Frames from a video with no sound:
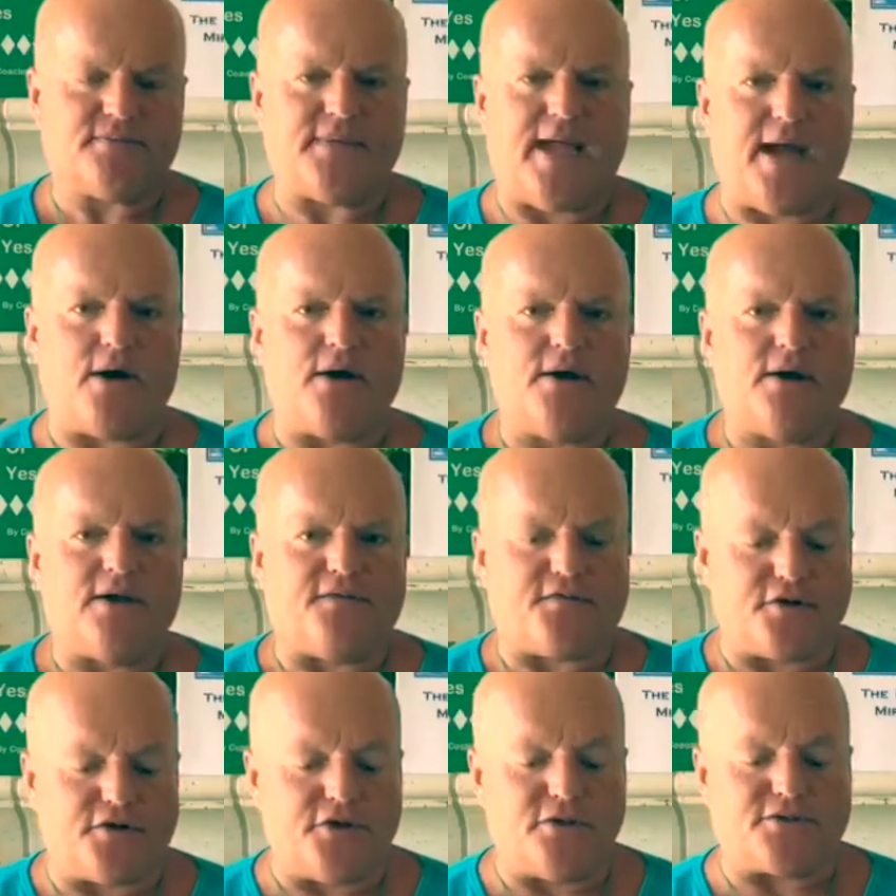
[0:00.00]
Now, if
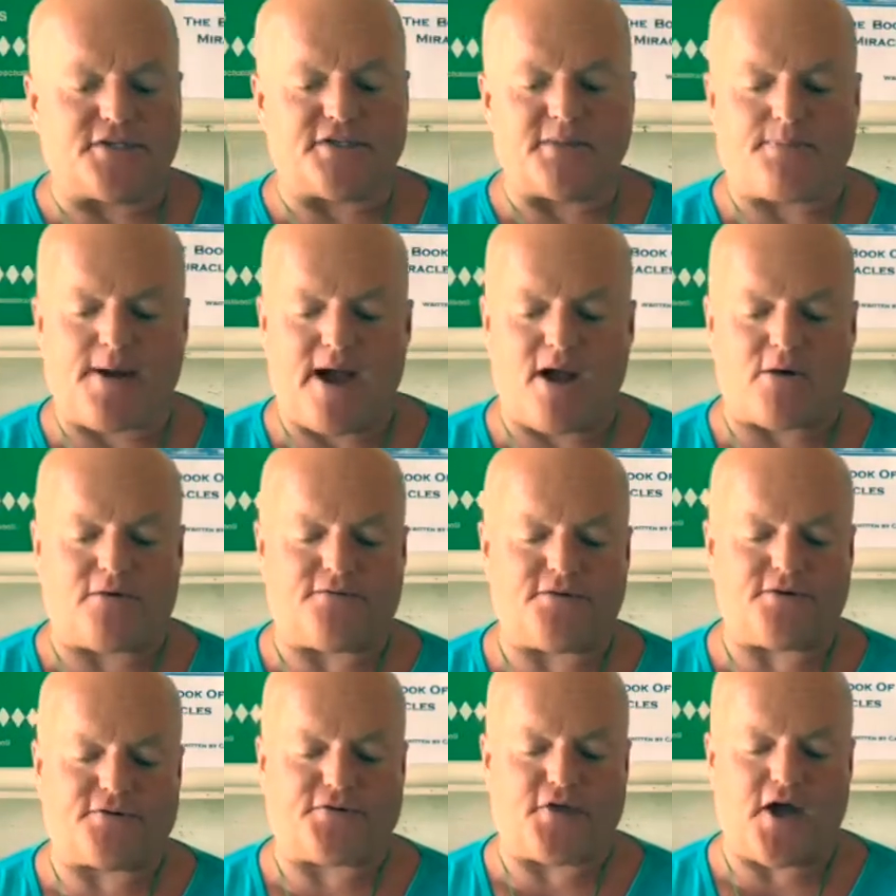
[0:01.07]
you're using the power of
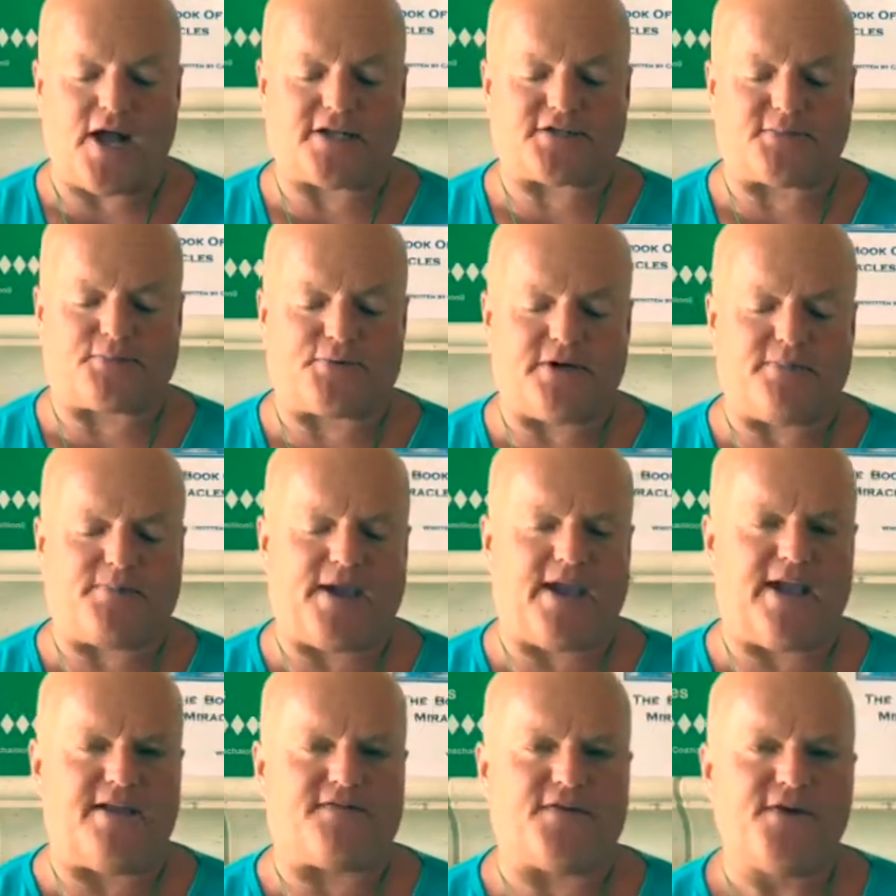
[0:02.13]
your thought to
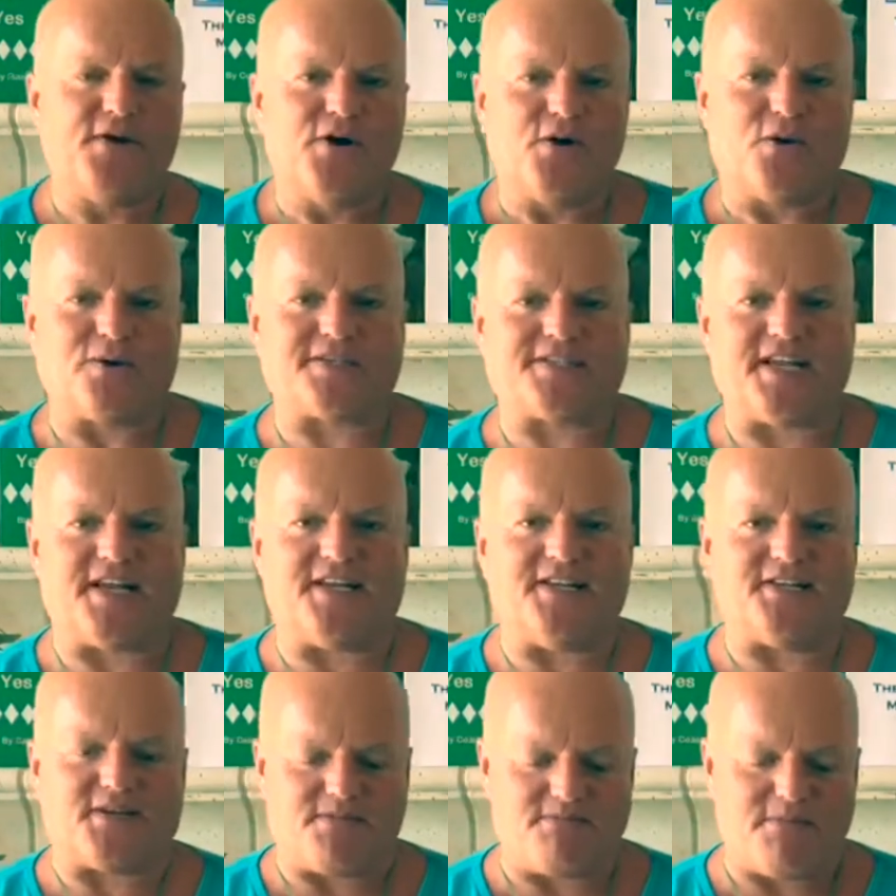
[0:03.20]
prepave or set into